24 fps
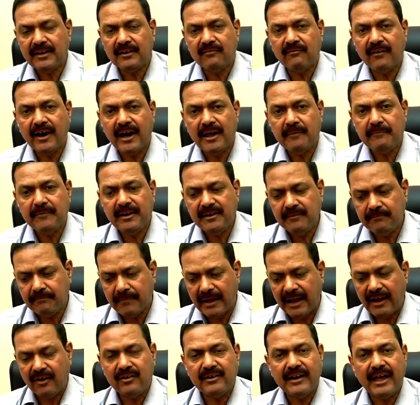environment,
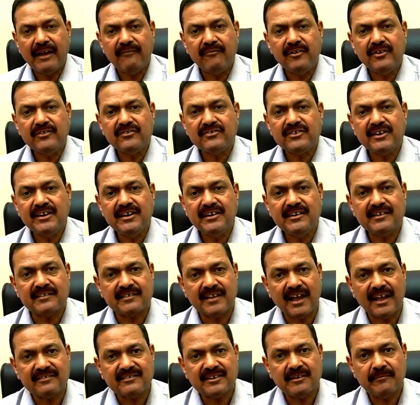biodiversity,
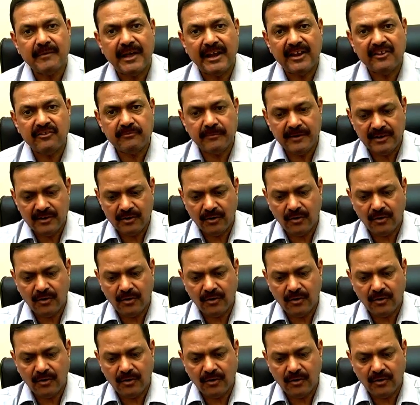disaster management,